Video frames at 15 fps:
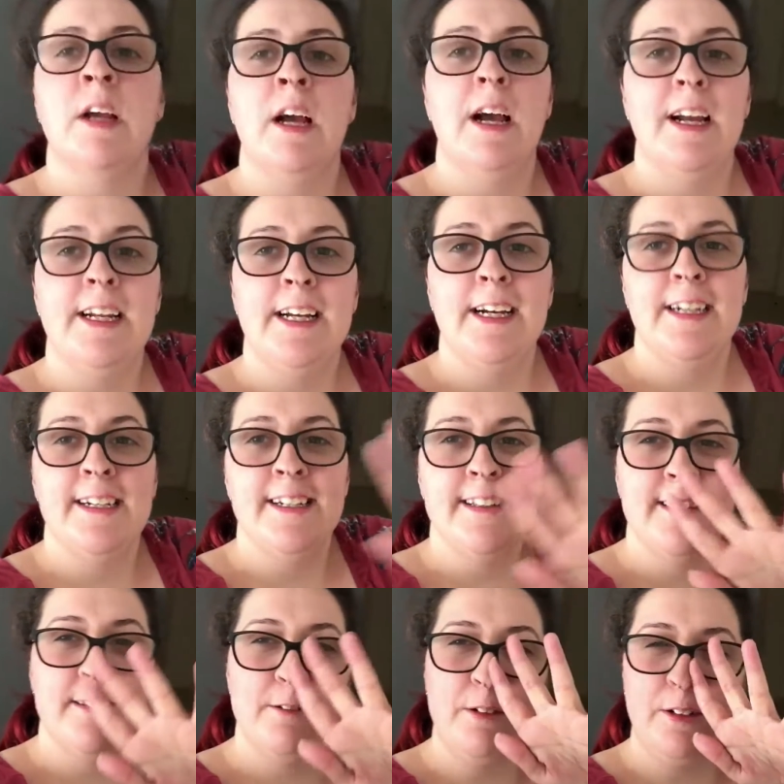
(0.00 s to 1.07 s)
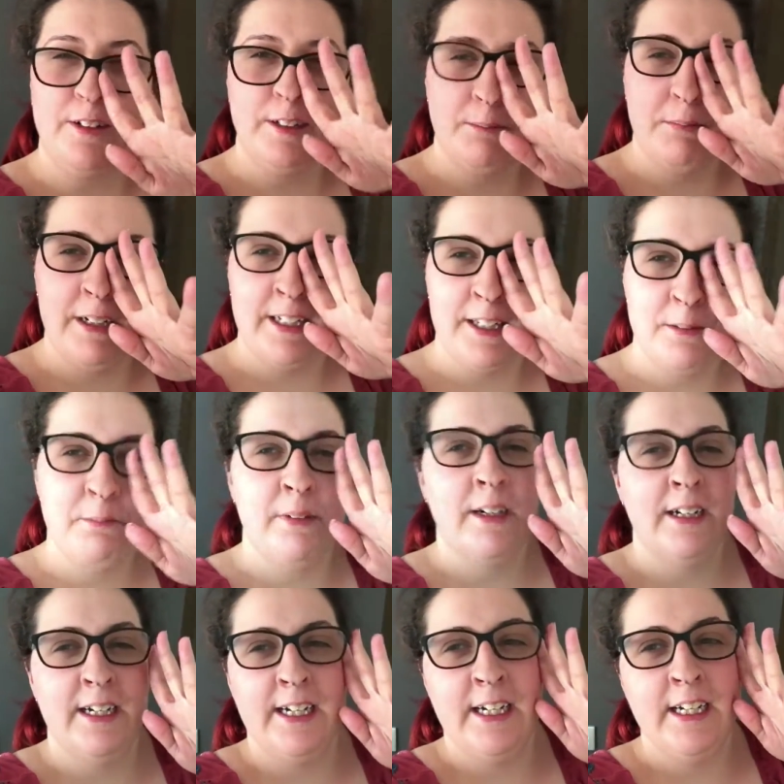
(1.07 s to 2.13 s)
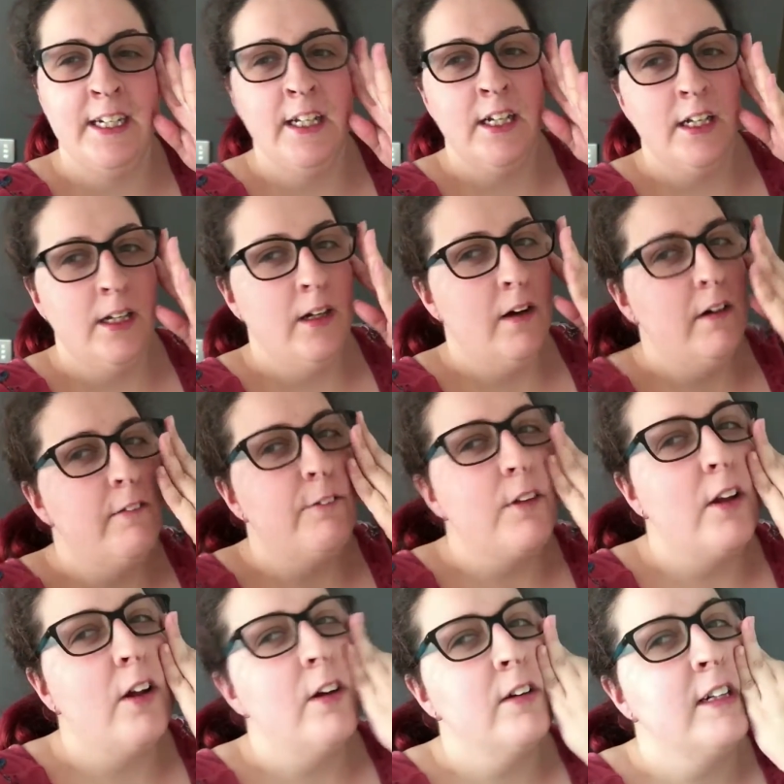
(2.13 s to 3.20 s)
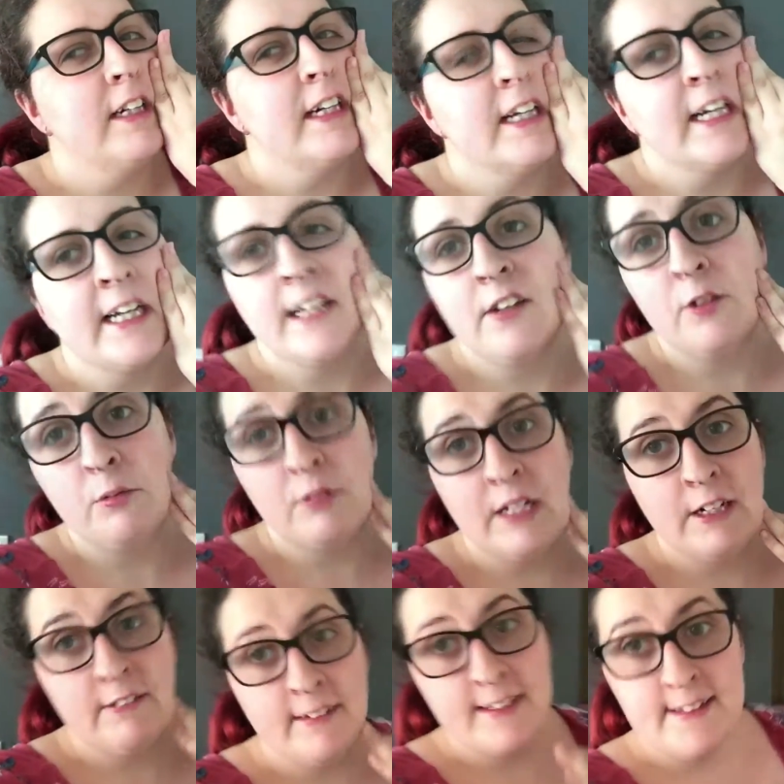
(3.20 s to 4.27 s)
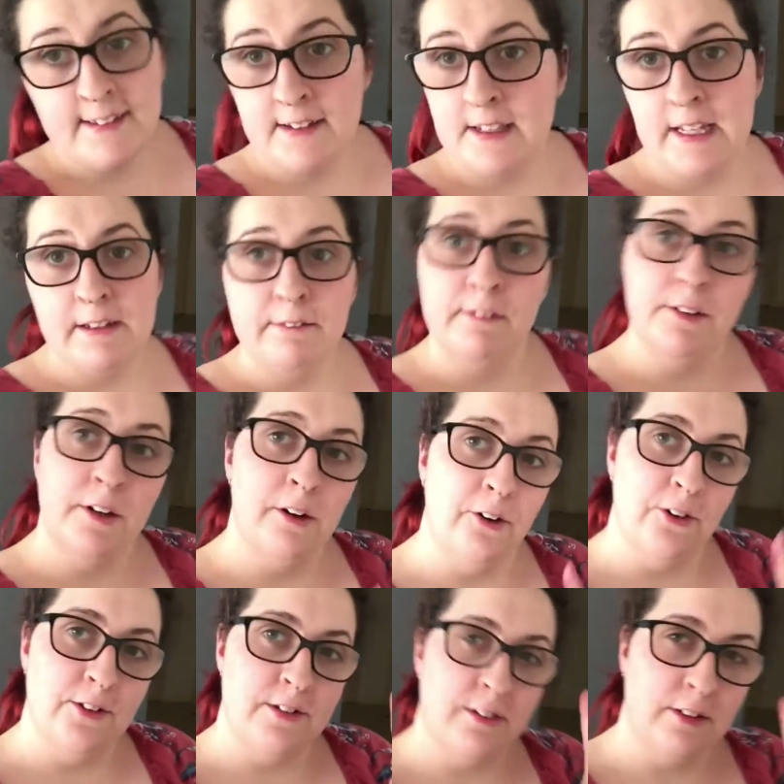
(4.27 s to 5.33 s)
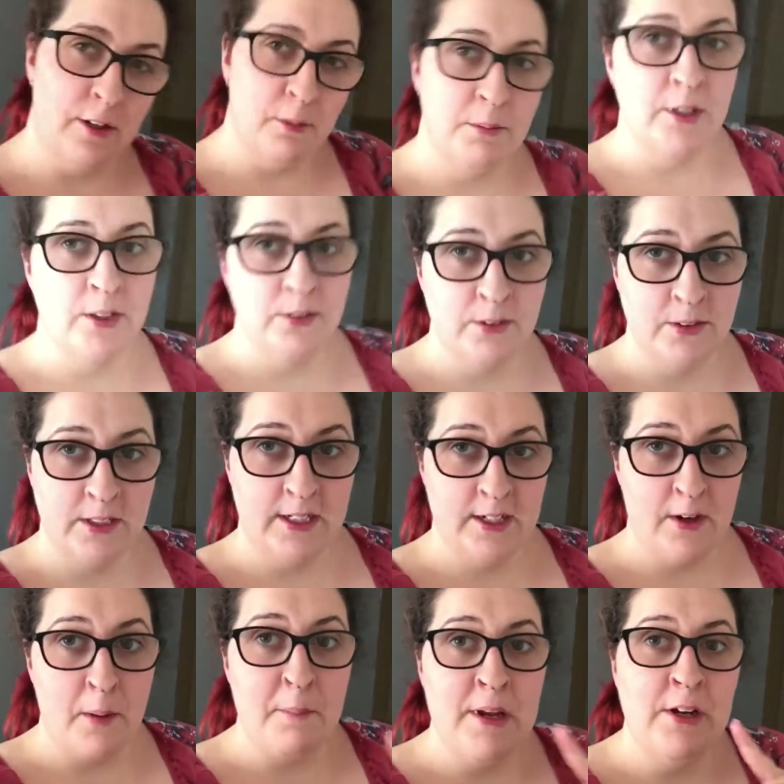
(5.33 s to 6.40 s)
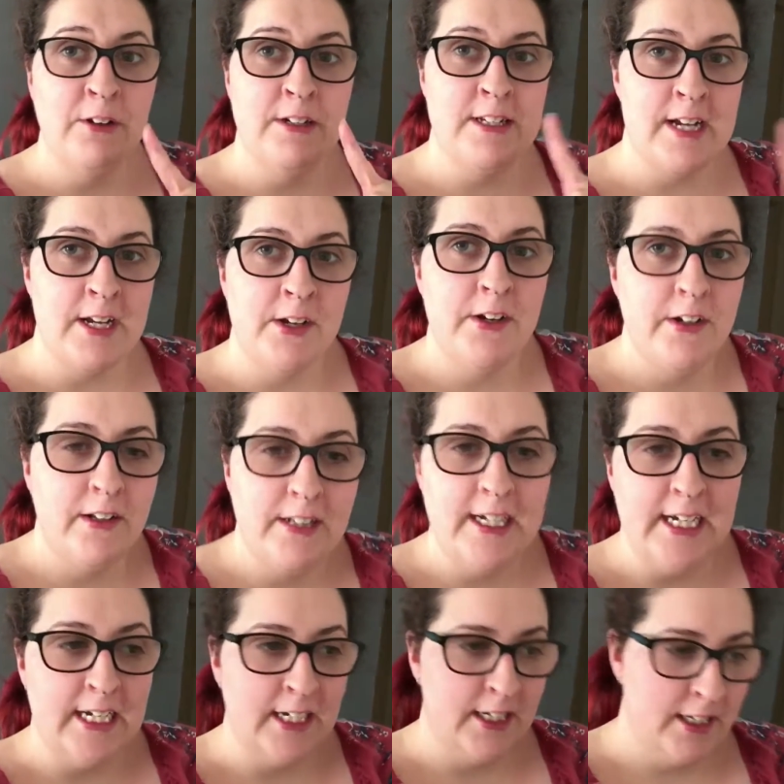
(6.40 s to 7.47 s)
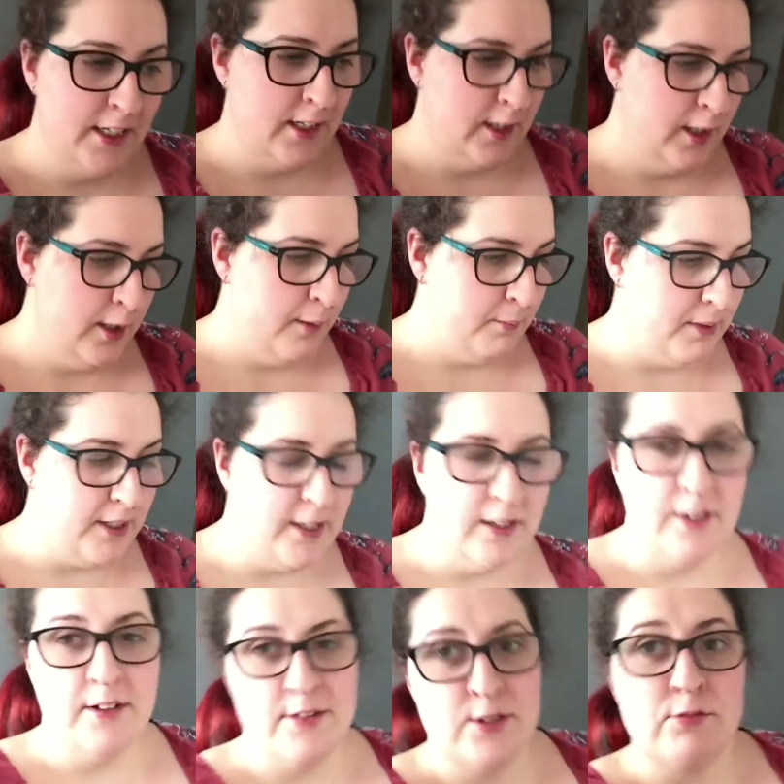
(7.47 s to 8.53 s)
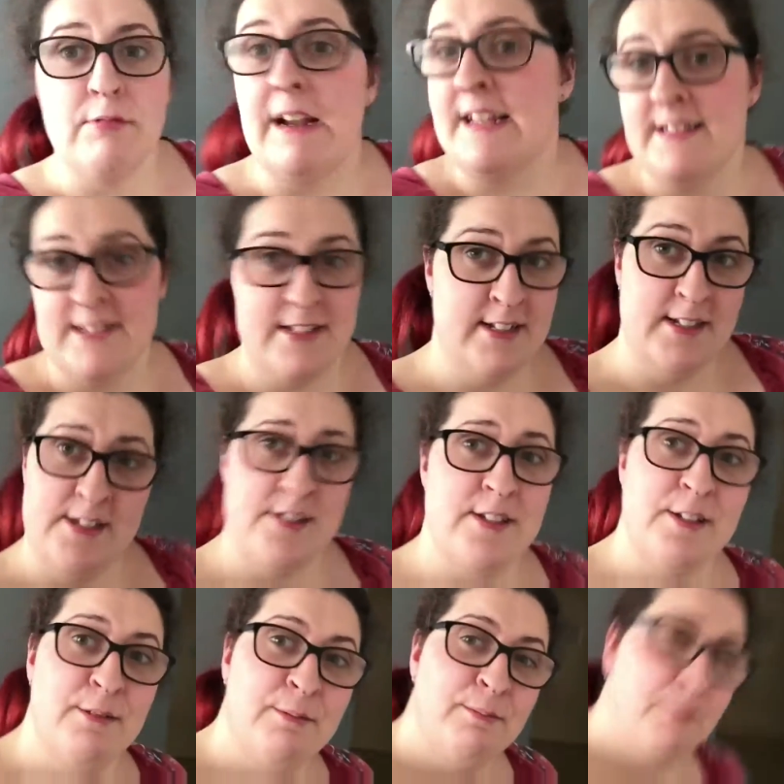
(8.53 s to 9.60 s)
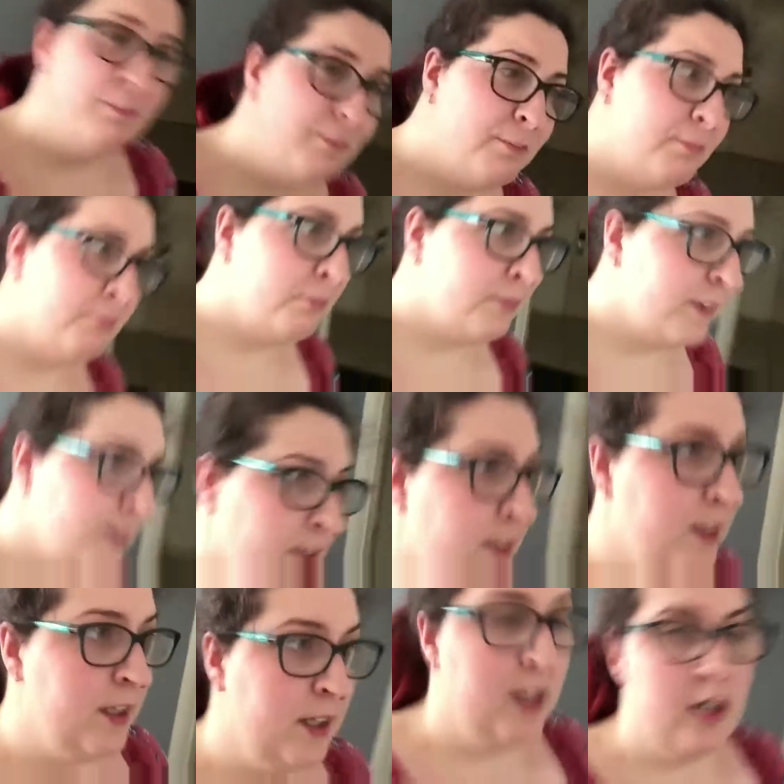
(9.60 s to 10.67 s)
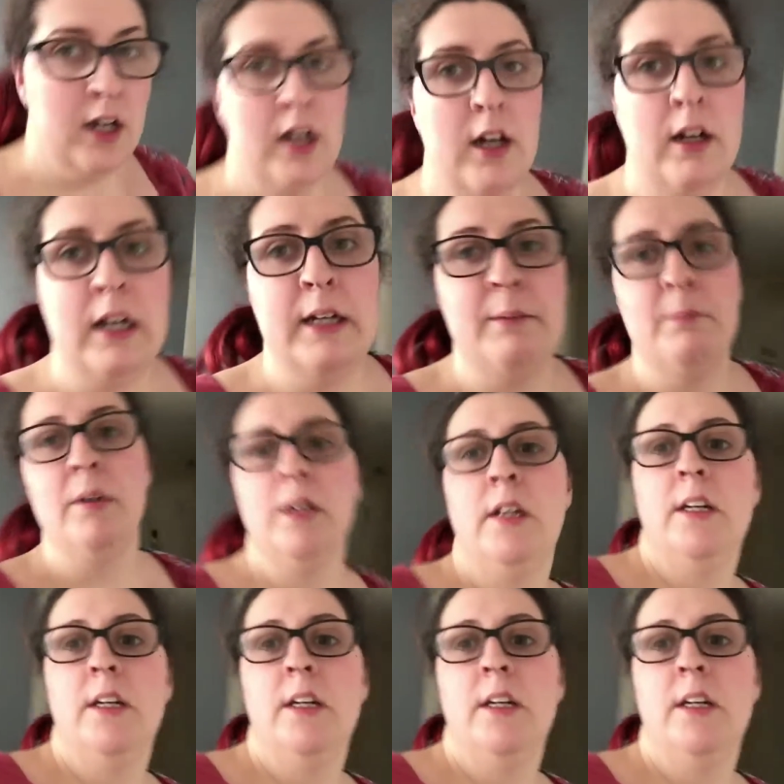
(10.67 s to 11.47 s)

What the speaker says: Hi guys, welcome back to my vlog, and we are in Sydney for Oz Comic Con, and I'm here a day early because reasons. I'm